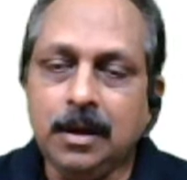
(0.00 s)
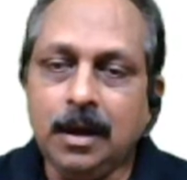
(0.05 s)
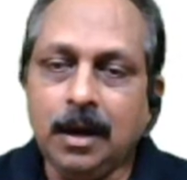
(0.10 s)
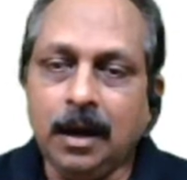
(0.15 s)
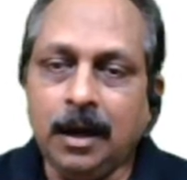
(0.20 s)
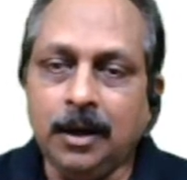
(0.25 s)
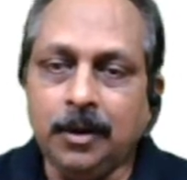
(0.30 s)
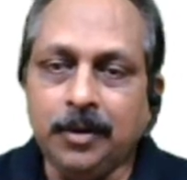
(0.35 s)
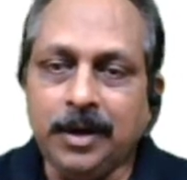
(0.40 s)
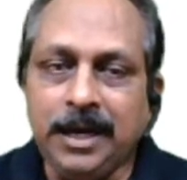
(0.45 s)

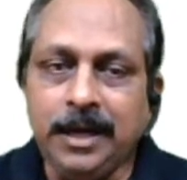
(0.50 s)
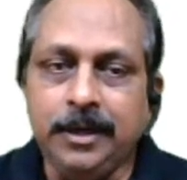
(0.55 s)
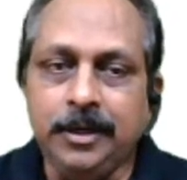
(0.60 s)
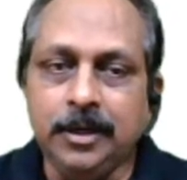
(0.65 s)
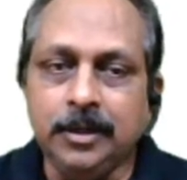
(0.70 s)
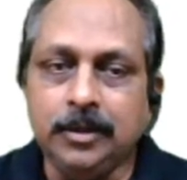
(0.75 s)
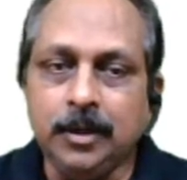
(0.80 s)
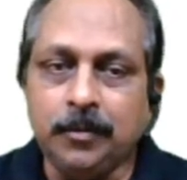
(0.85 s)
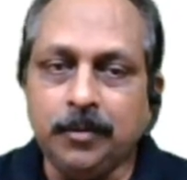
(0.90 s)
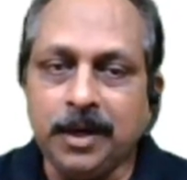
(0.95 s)
a
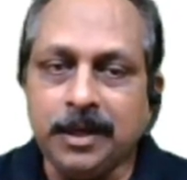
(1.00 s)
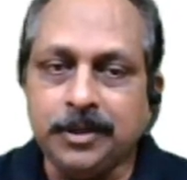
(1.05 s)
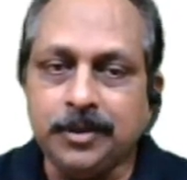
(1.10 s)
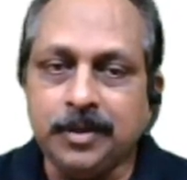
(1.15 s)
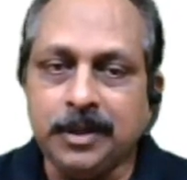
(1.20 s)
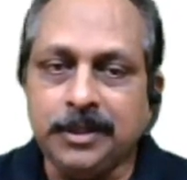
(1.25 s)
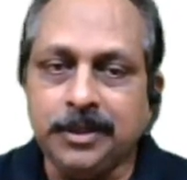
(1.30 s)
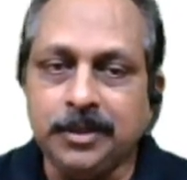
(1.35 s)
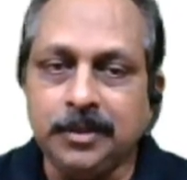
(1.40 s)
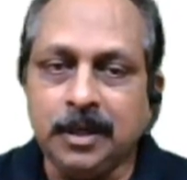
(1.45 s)
radius of
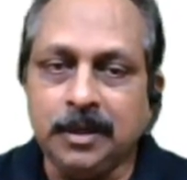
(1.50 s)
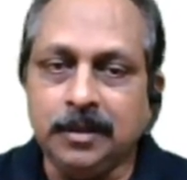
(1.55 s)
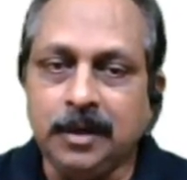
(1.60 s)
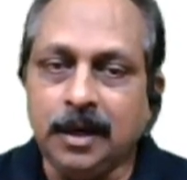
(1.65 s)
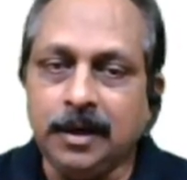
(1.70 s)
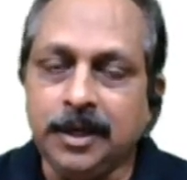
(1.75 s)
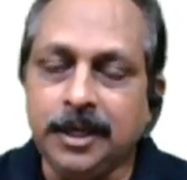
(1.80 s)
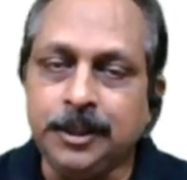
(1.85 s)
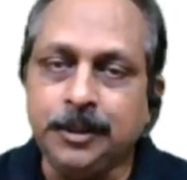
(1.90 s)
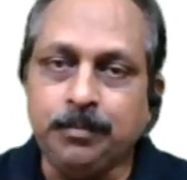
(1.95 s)
restriction at
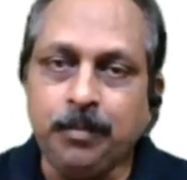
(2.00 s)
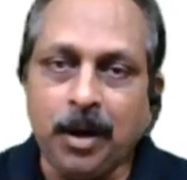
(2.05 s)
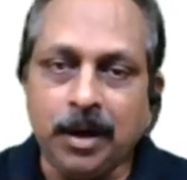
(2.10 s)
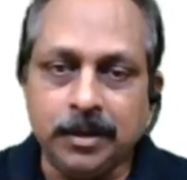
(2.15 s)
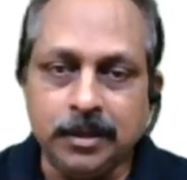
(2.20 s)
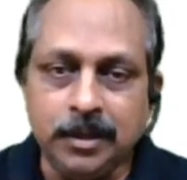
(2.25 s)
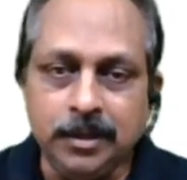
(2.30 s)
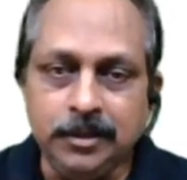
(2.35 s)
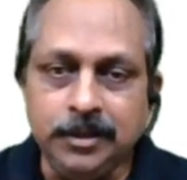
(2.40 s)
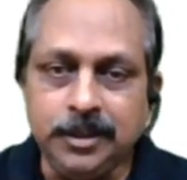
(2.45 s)
Ganesh
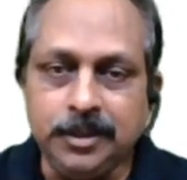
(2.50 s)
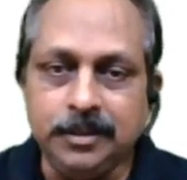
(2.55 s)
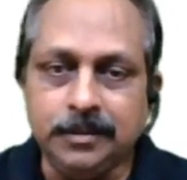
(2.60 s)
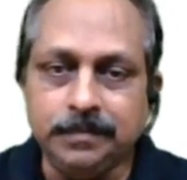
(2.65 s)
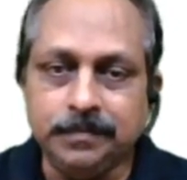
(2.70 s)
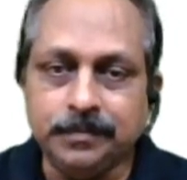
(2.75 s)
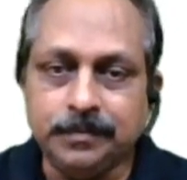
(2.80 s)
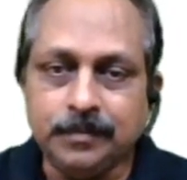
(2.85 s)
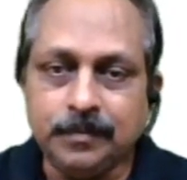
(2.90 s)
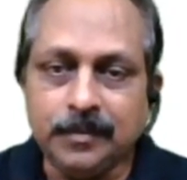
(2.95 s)
pandals,
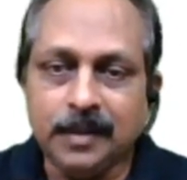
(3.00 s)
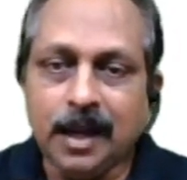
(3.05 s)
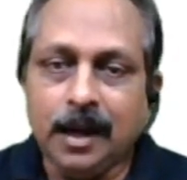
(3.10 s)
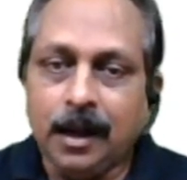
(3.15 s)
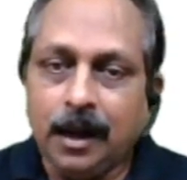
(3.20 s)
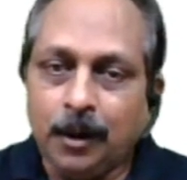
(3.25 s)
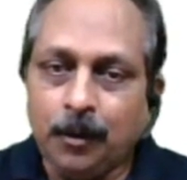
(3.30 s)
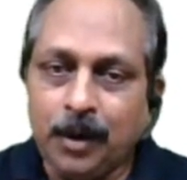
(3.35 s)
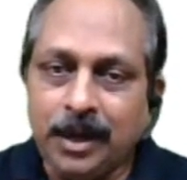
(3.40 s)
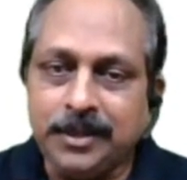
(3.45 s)

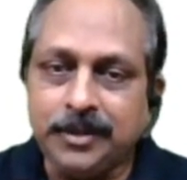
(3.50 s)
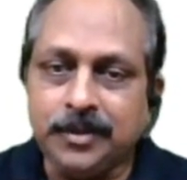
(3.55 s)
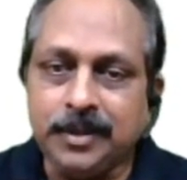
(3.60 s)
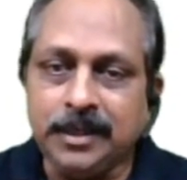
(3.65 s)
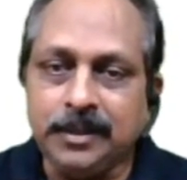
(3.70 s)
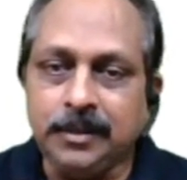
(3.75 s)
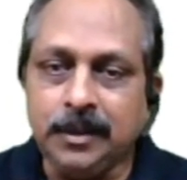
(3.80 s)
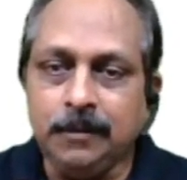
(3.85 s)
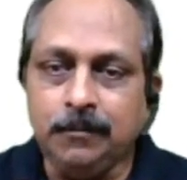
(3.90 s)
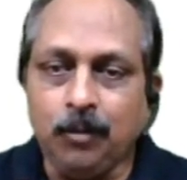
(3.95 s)

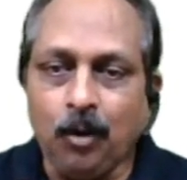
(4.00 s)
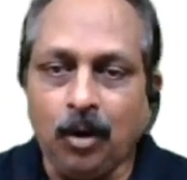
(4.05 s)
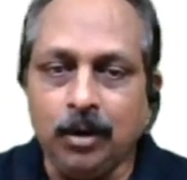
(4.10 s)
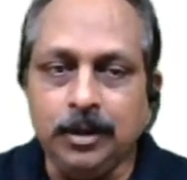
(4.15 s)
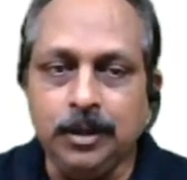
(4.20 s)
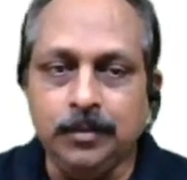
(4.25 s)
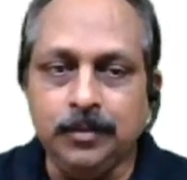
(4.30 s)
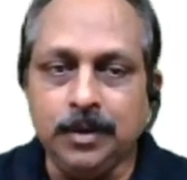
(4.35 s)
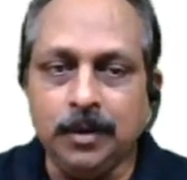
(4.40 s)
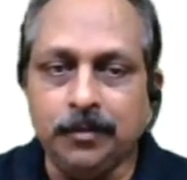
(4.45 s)
restricting
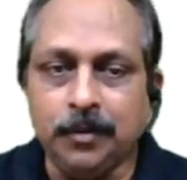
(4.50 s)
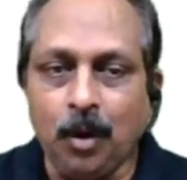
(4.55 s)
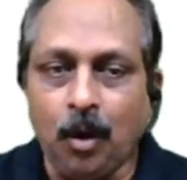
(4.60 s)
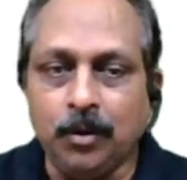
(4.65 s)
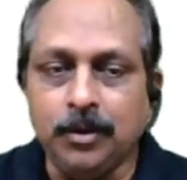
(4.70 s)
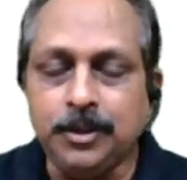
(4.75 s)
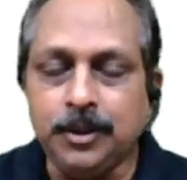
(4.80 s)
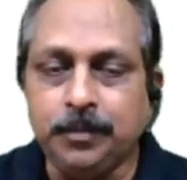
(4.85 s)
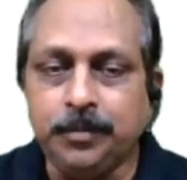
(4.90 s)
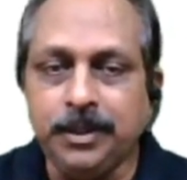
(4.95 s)
volumes of
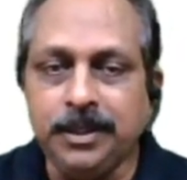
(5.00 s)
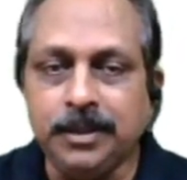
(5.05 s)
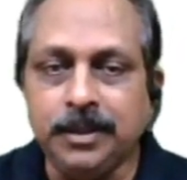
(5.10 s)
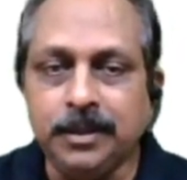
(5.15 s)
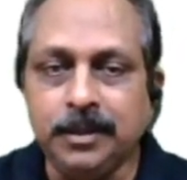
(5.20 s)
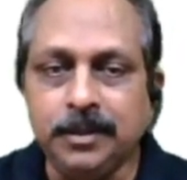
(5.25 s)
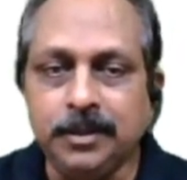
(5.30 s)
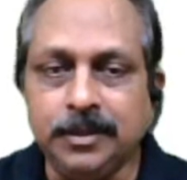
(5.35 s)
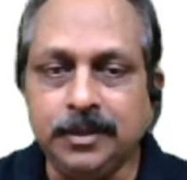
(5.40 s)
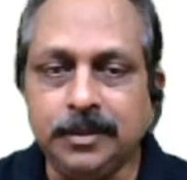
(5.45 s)

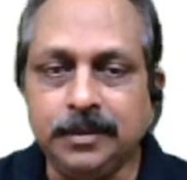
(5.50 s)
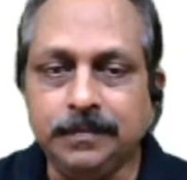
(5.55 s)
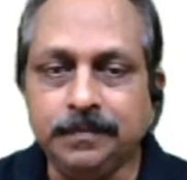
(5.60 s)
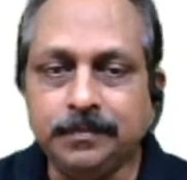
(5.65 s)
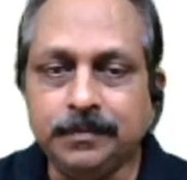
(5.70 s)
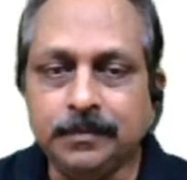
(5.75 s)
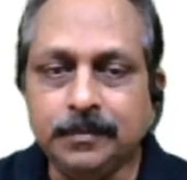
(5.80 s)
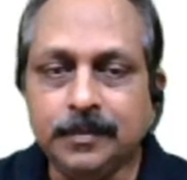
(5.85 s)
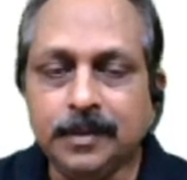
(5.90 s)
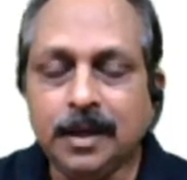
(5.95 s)
loudspeakers,
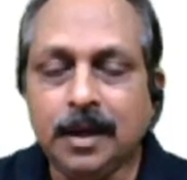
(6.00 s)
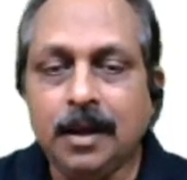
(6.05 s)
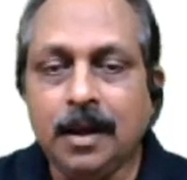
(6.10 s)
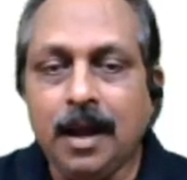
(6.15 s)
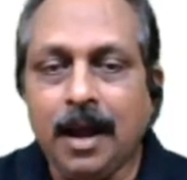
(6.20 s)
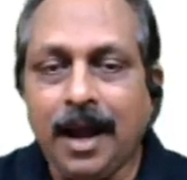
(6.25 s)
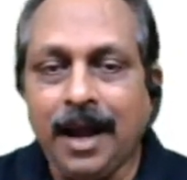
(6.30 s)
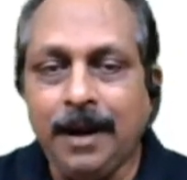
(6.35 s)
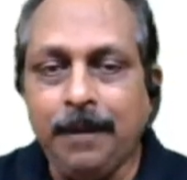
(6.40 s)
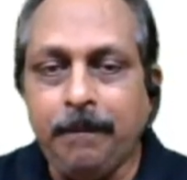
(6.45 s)

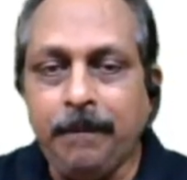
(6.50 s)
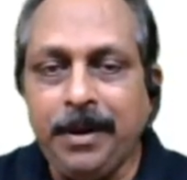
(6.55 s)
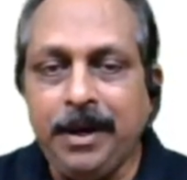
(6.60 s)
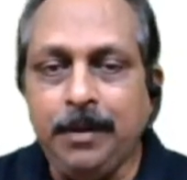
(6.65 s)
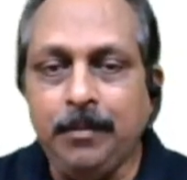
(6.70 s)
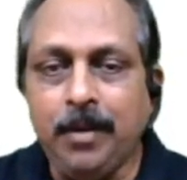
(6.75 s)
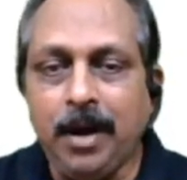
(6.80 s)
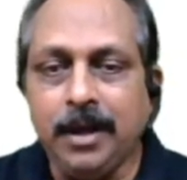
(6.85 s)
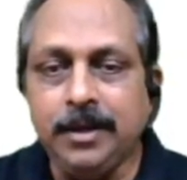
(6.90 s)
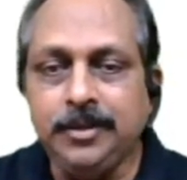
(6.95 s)
and
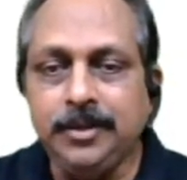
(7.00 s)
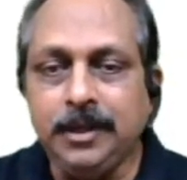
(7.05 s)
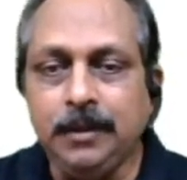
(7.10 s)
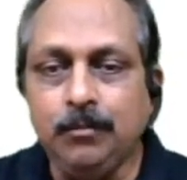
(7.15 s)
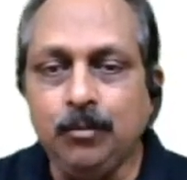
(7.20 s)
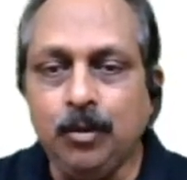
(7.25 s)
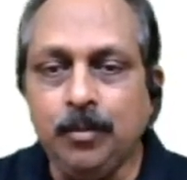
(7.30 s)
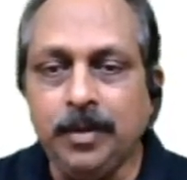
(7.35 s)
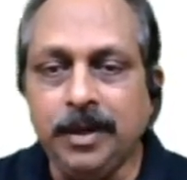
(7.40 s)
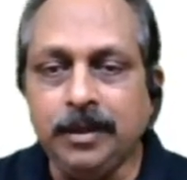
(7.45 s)
minimizing
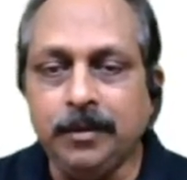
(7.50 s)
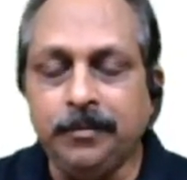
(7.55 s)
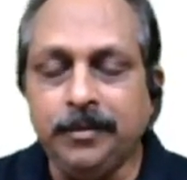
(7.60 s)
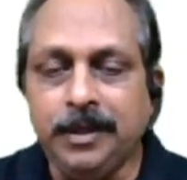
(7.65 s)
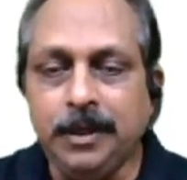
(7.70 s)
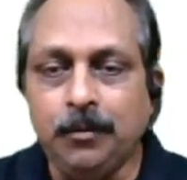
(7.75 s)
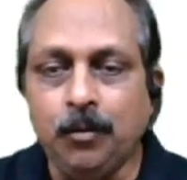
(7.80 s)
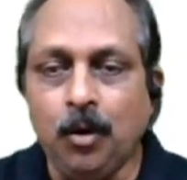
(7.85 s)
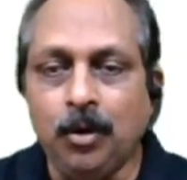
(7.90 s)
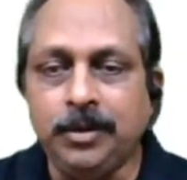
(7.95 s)
movement of
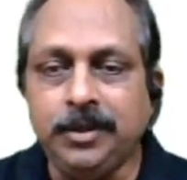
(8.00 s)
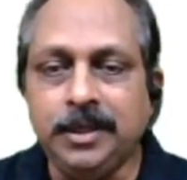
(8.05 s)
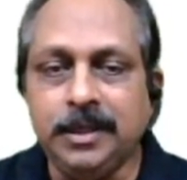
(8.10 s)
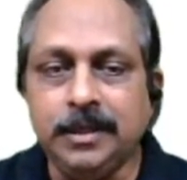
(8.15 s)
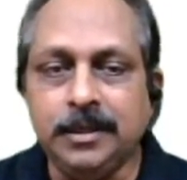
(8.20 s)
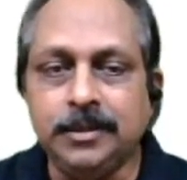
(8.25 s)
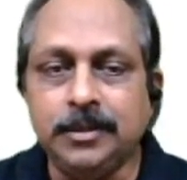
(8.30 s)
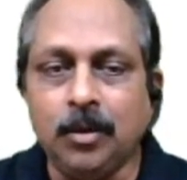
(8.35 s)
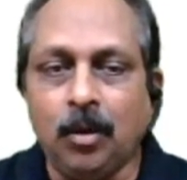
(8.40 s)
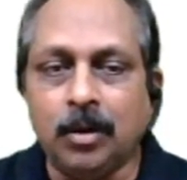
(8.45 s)

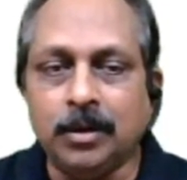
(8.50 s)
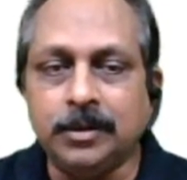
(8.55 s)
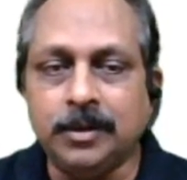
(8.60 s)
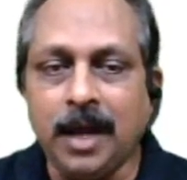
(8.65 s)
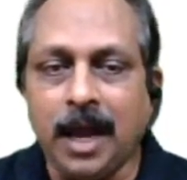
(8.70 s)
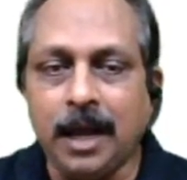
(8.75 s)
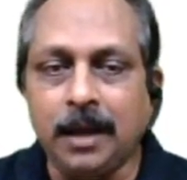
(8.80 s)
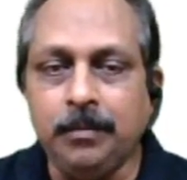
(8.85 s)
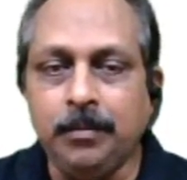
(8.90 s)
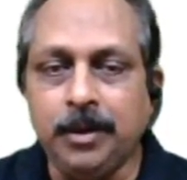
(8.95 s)
devotees on
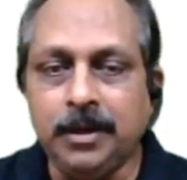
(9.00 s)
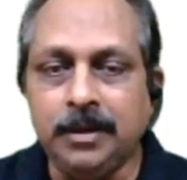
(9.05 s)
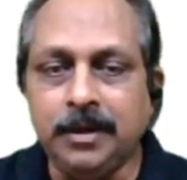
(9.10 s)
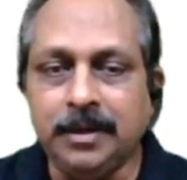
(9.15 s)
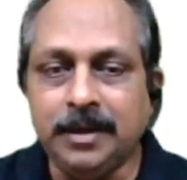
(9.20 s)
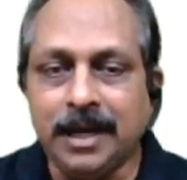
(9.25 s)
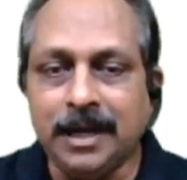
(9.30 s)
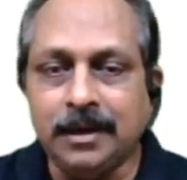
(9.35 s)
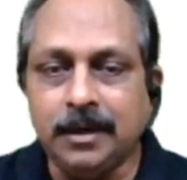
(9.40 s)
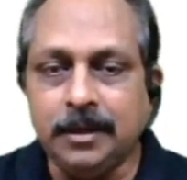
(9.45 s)
Tangbund and
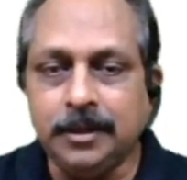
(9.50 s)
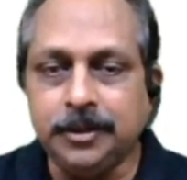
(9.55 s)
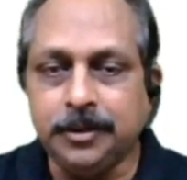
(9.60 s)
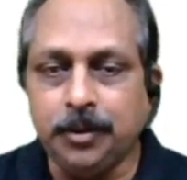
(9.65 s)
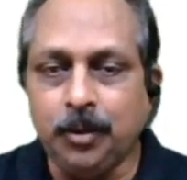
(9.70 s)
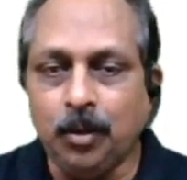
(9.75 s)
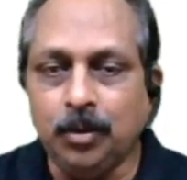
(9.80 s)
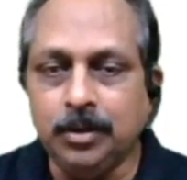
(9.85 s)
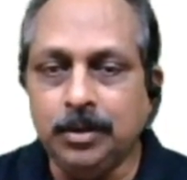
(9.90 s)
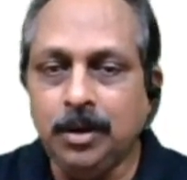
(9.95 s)
Necklace
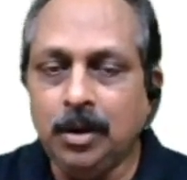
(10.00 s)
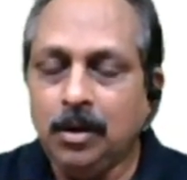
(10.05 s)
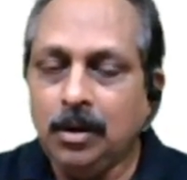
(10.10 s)
Road